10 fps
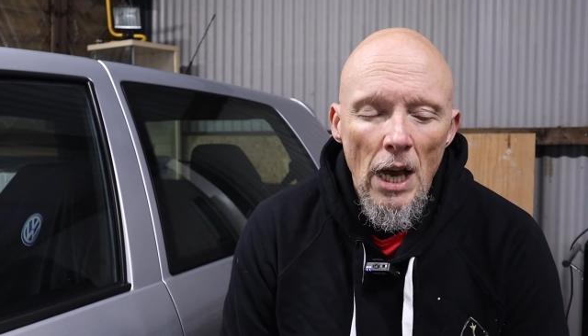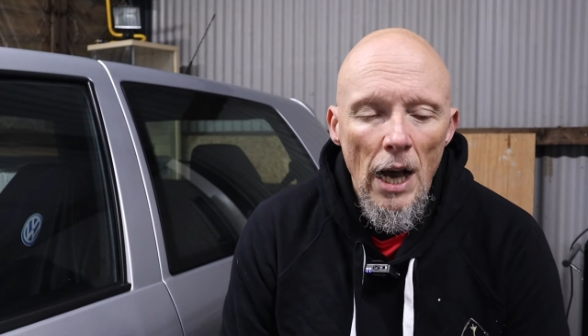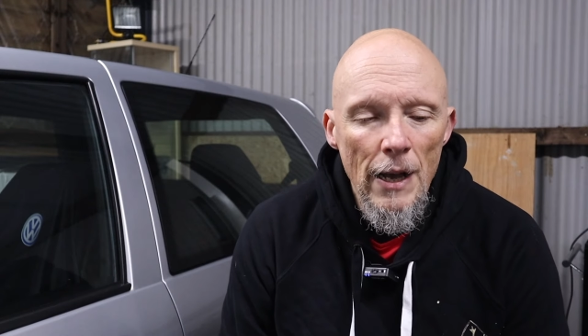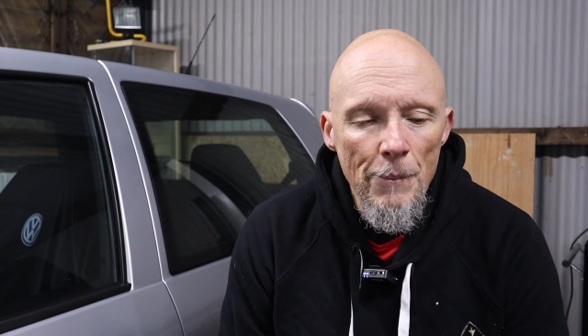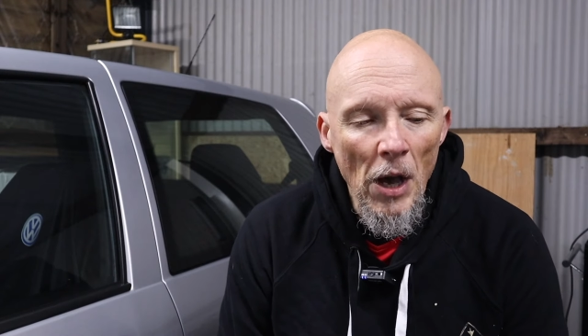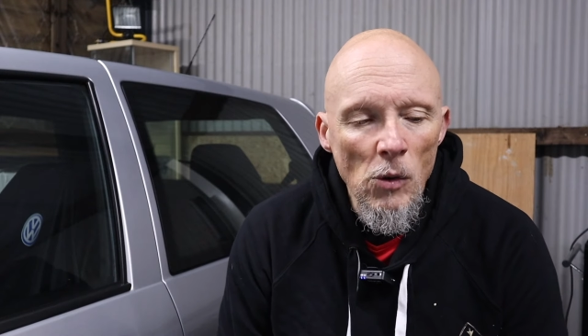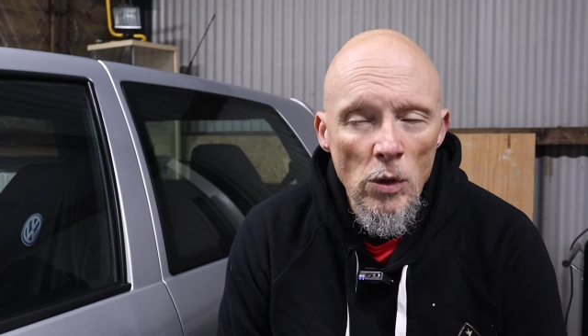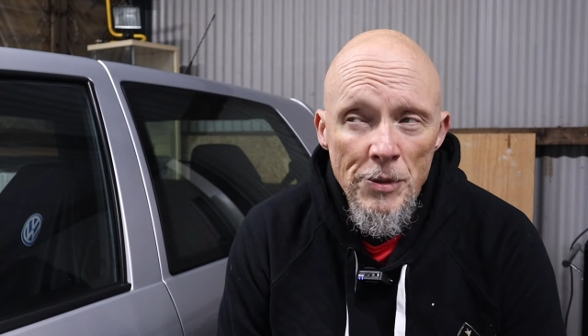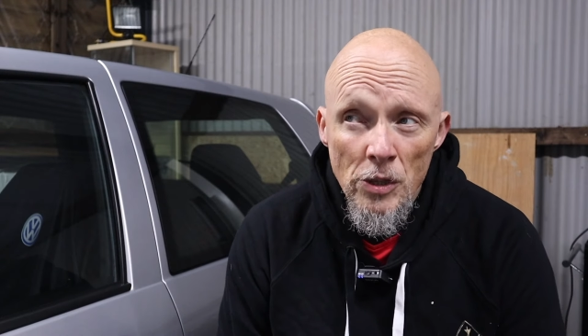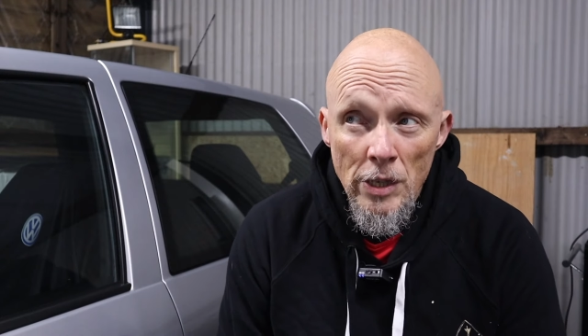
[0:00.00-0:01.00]
I
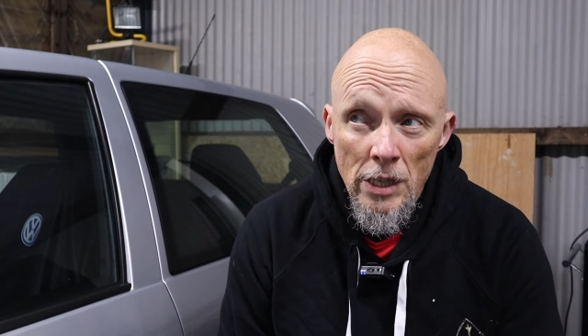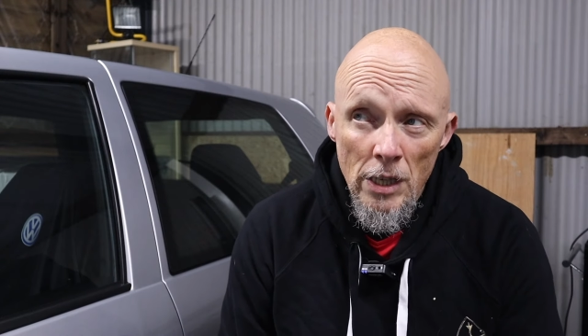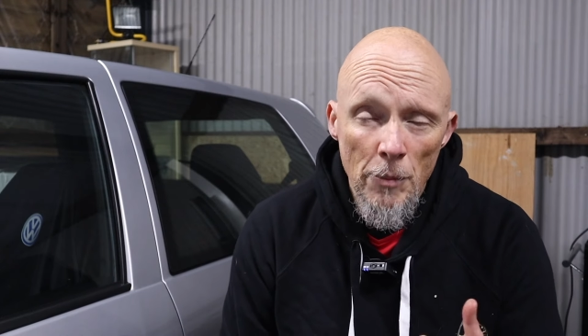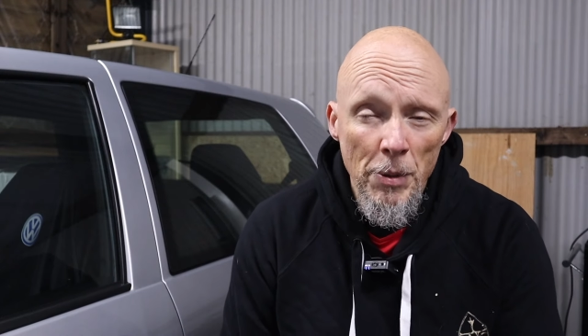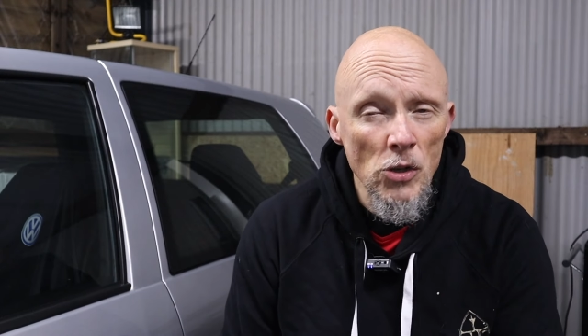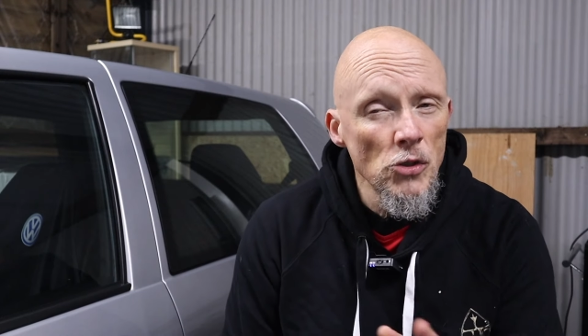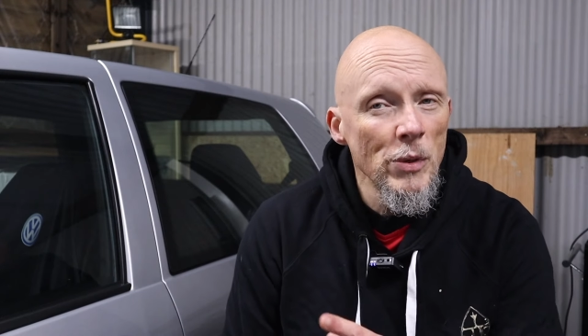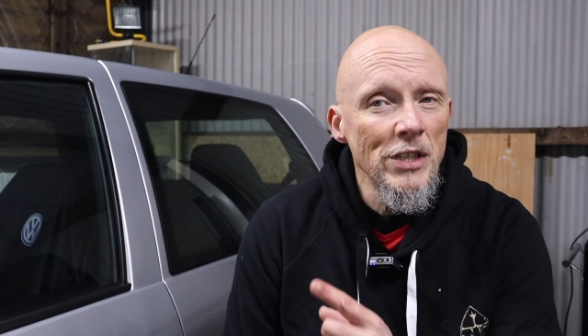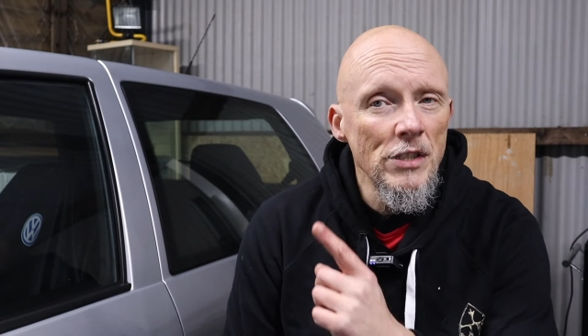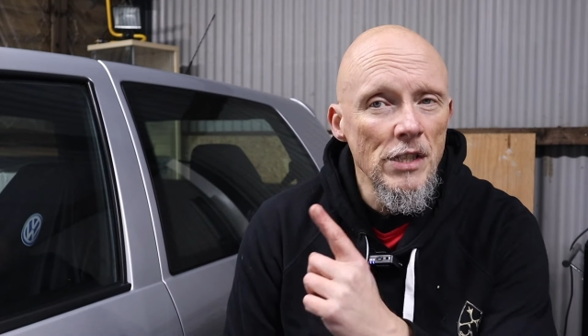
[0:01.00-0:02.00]
will be doing a
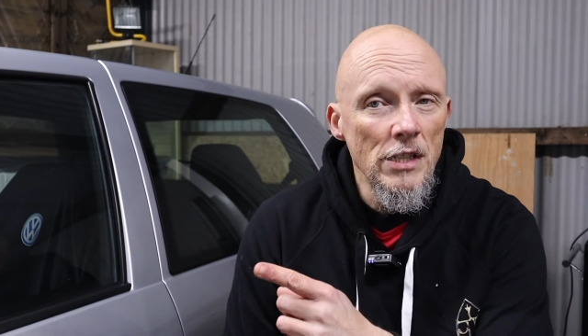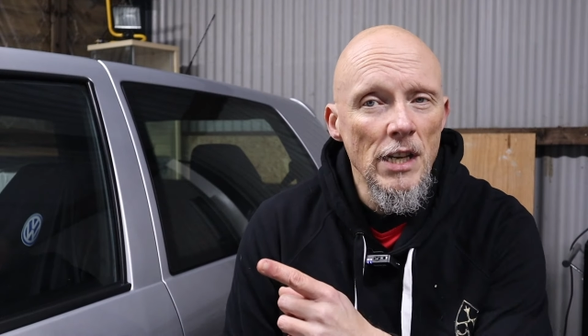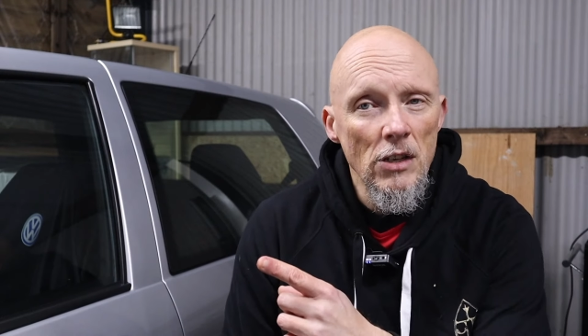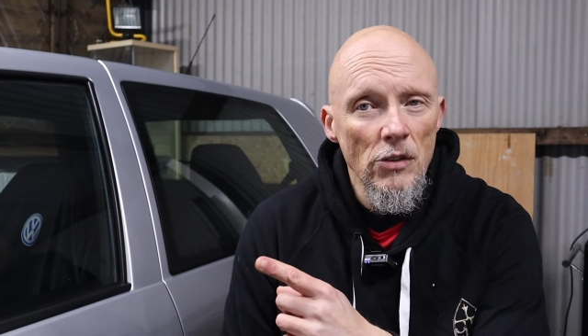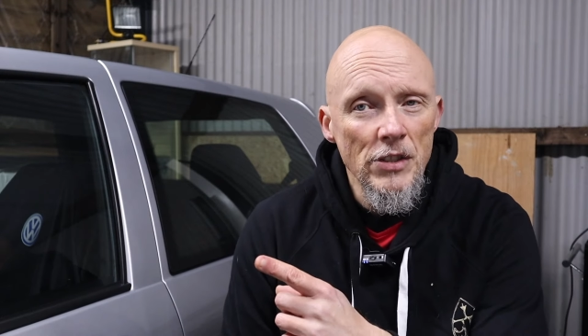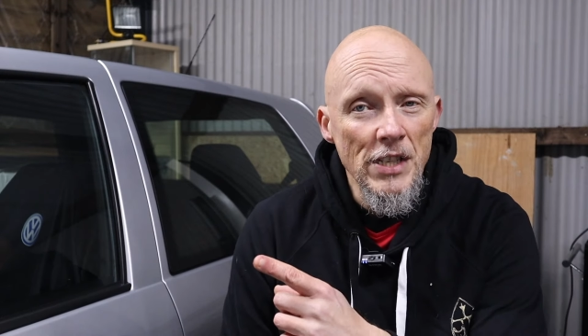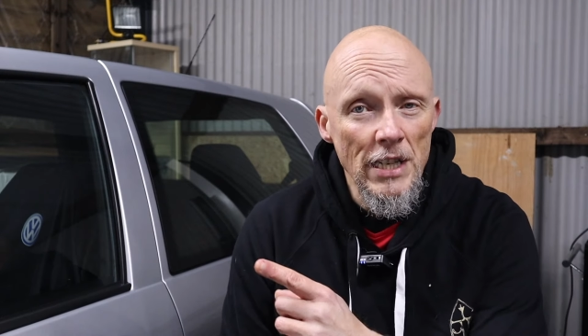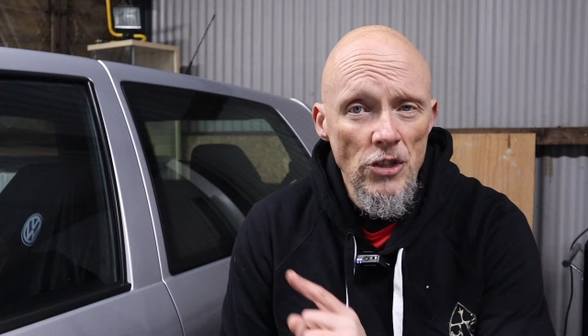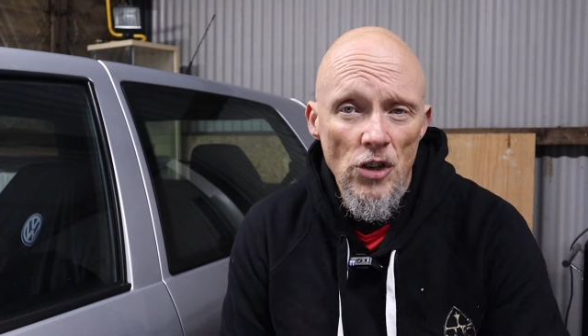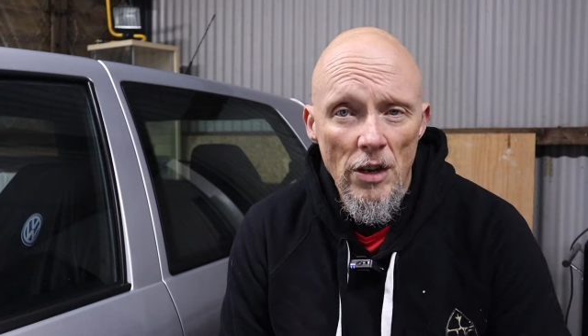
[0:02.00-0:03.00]
post-winter detail on the
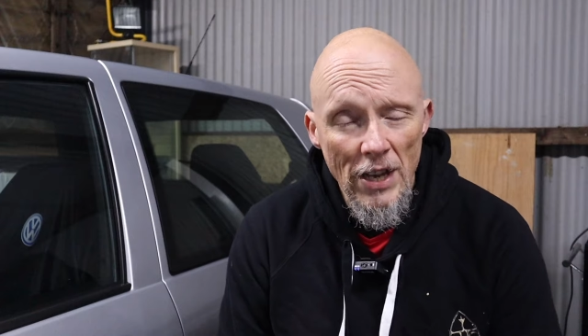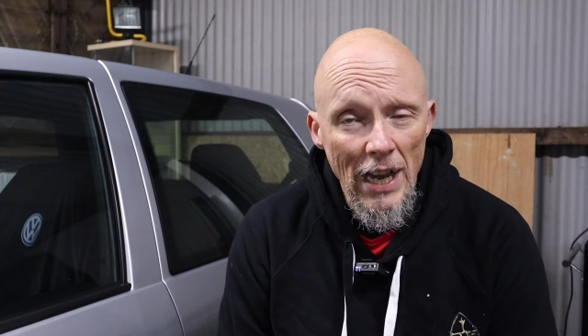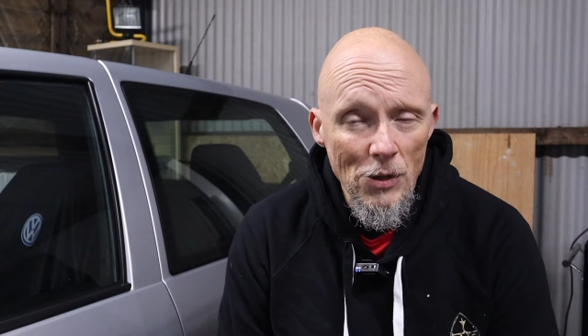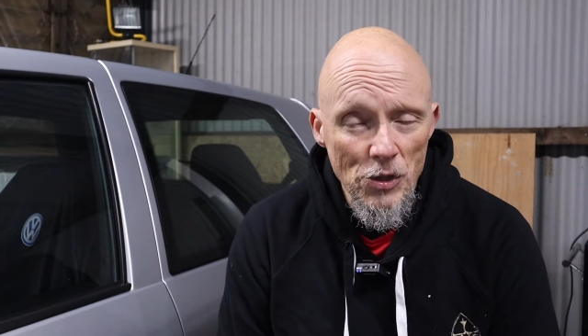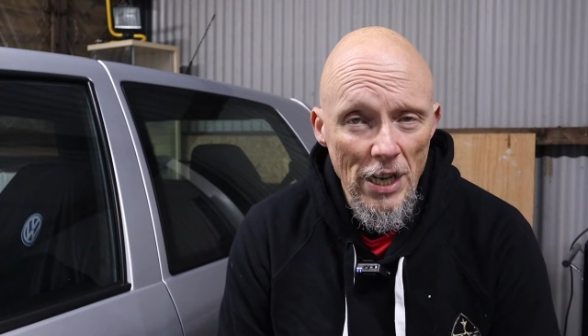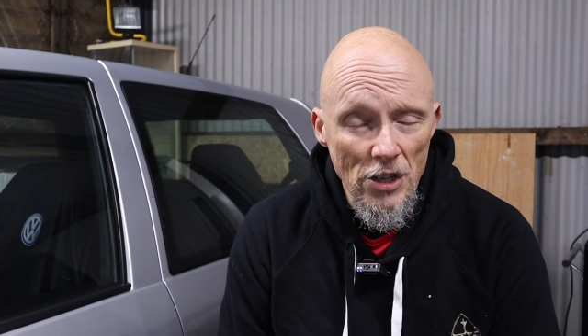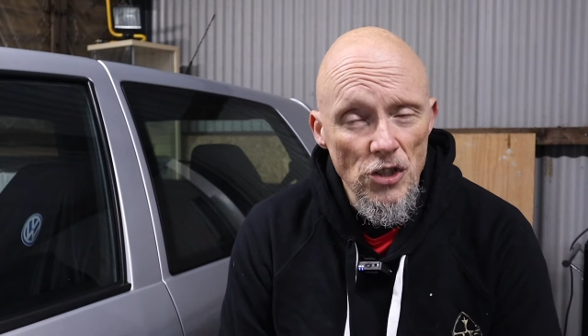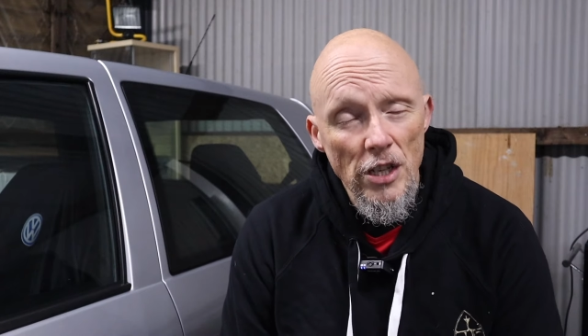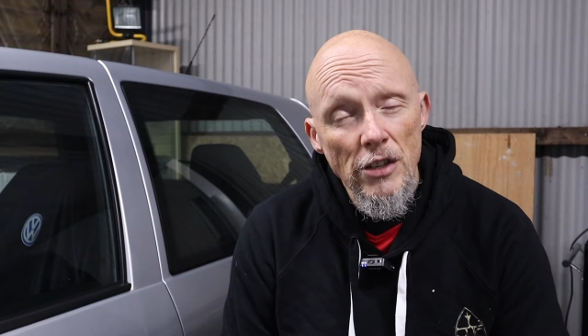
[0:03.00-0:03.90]
daily driver Audi, actually.